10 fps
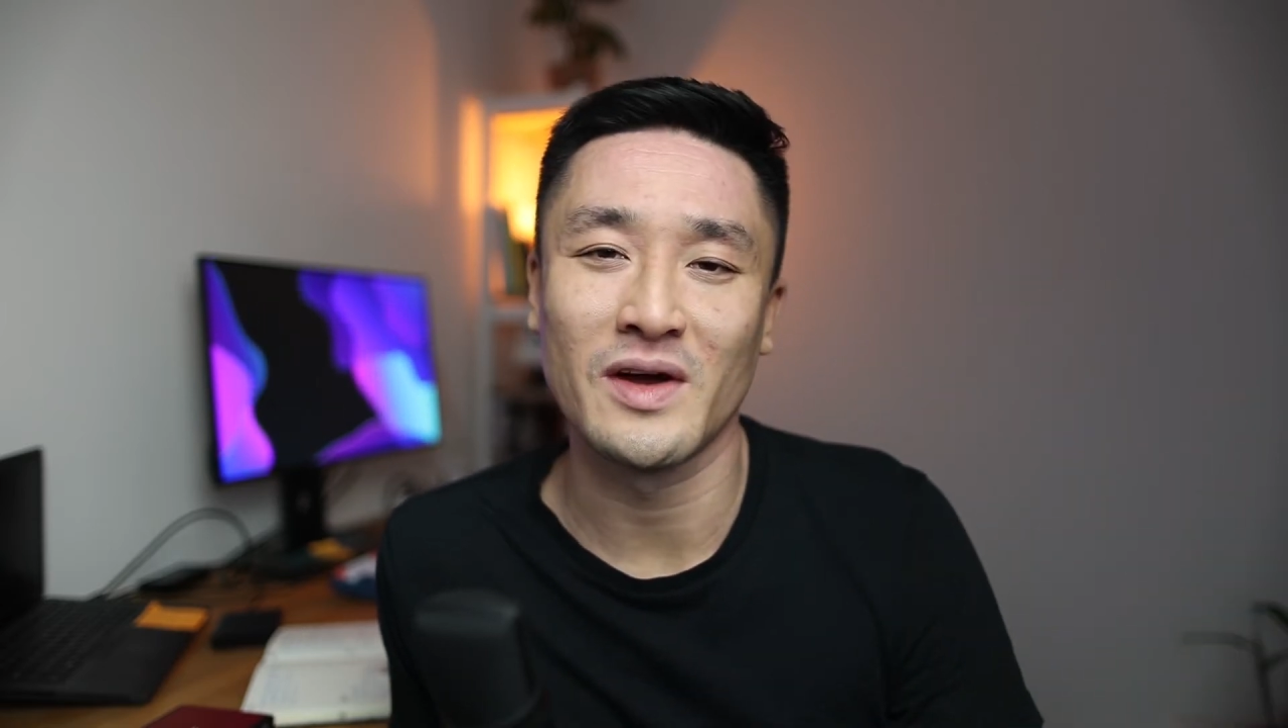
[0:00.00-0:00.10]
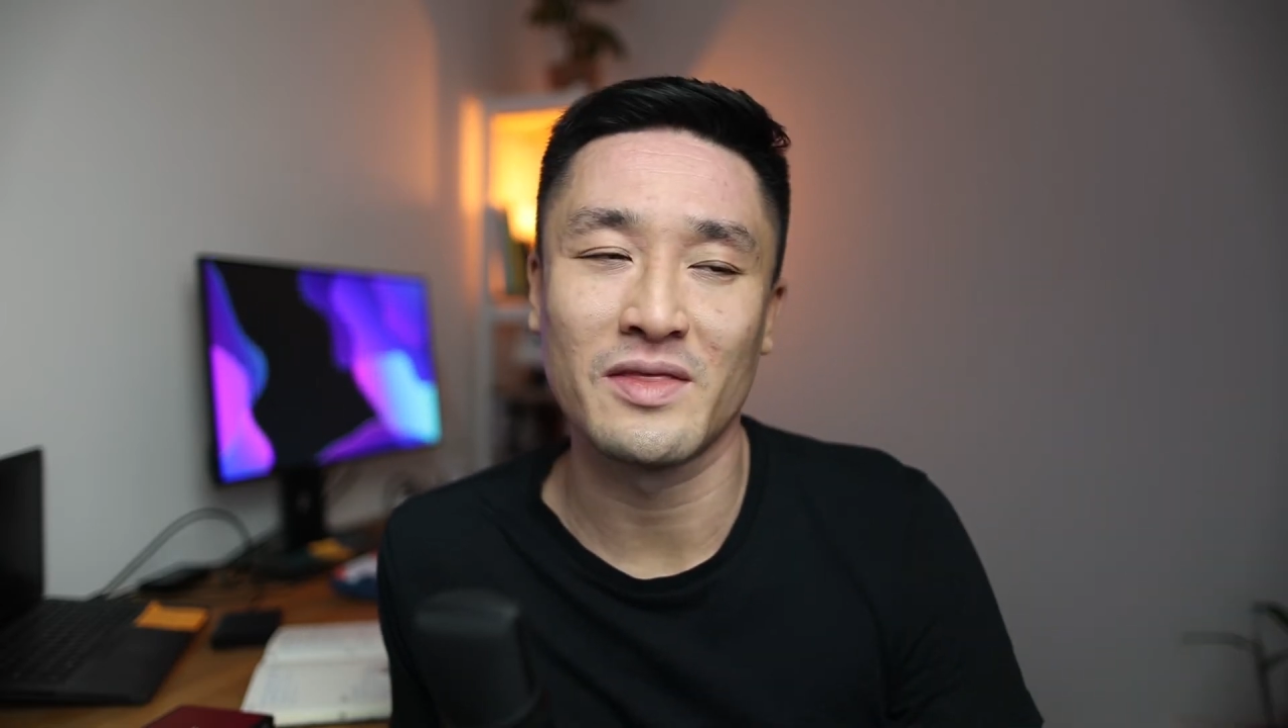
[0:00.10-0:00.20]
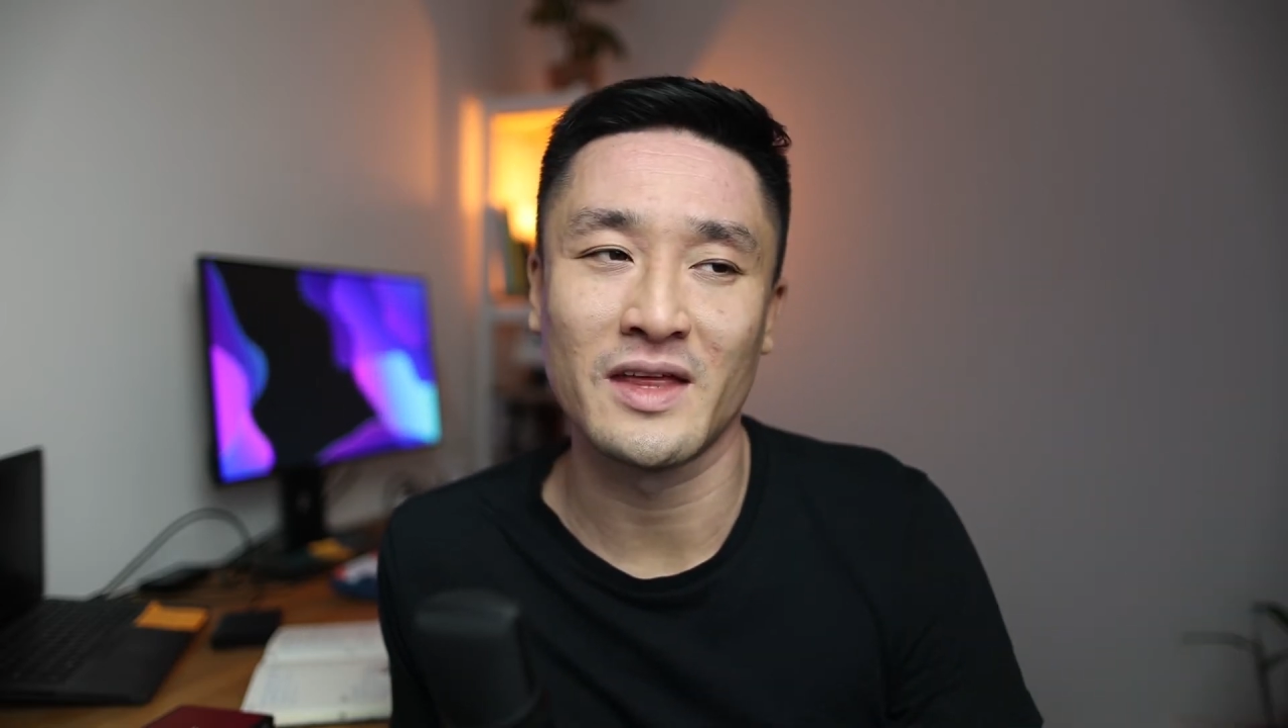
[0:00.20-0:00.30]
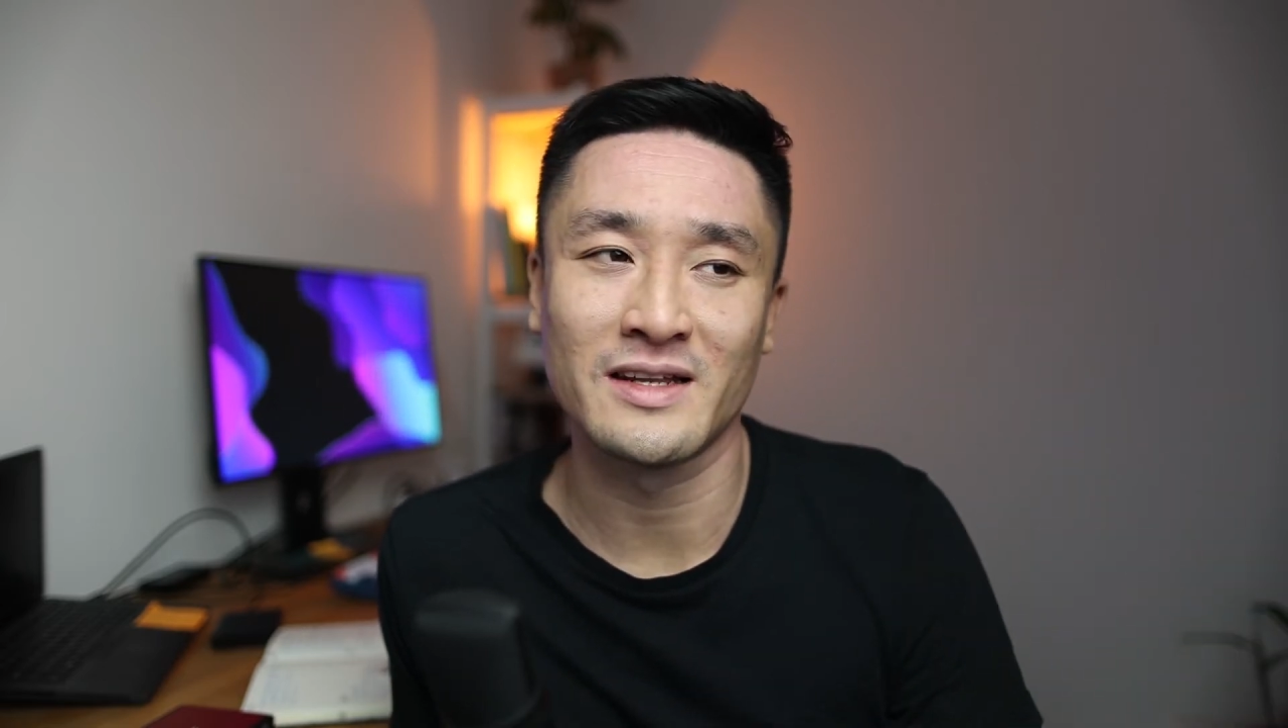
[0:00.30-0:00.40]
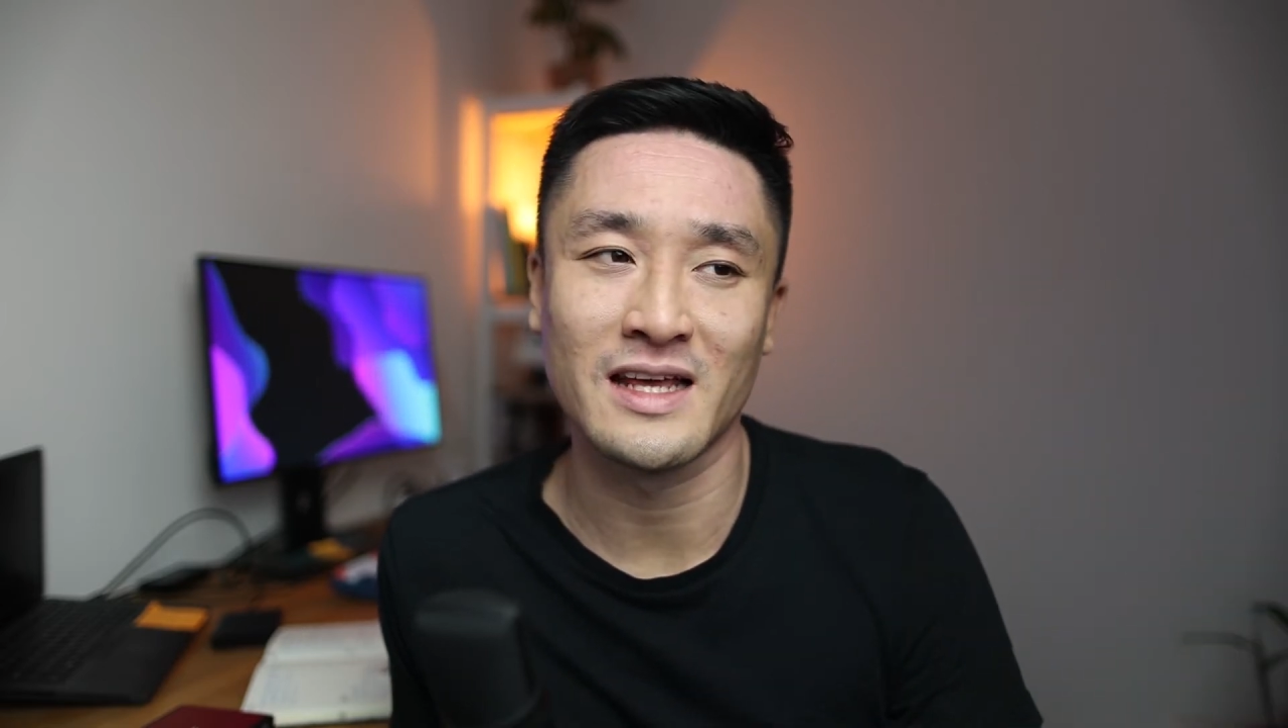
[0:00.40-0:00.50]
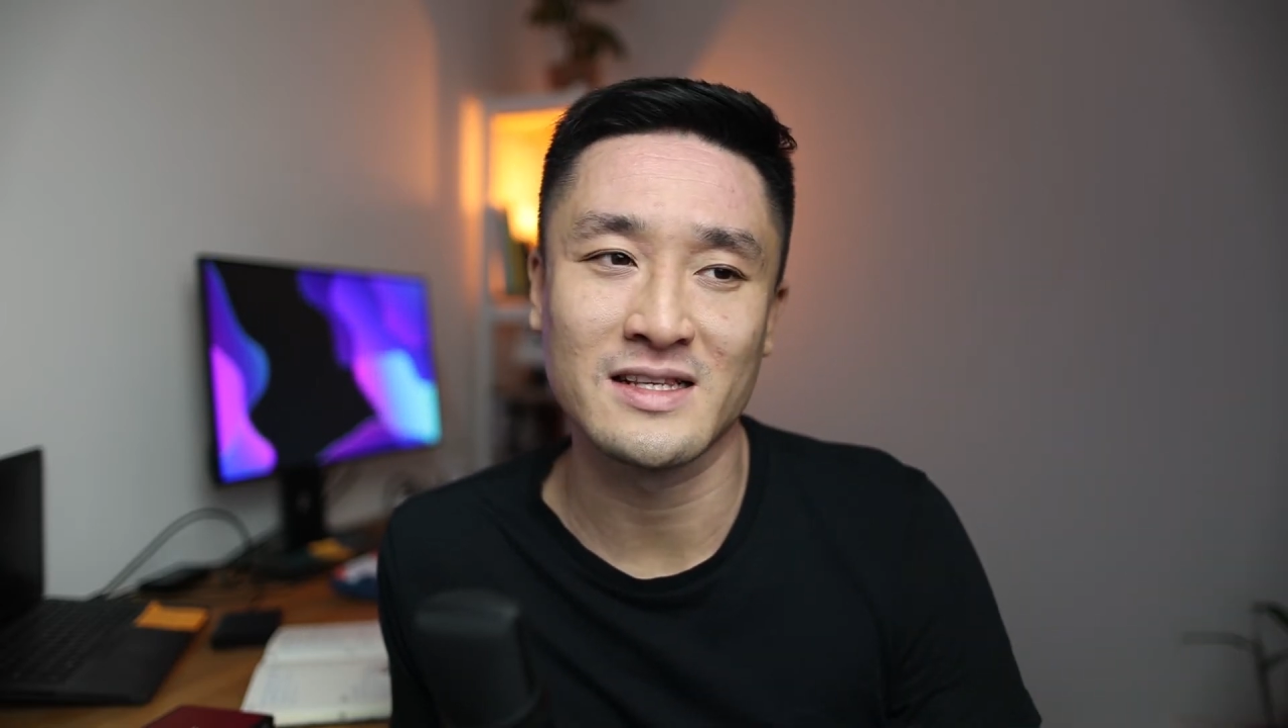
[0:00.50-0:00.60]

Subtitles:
I think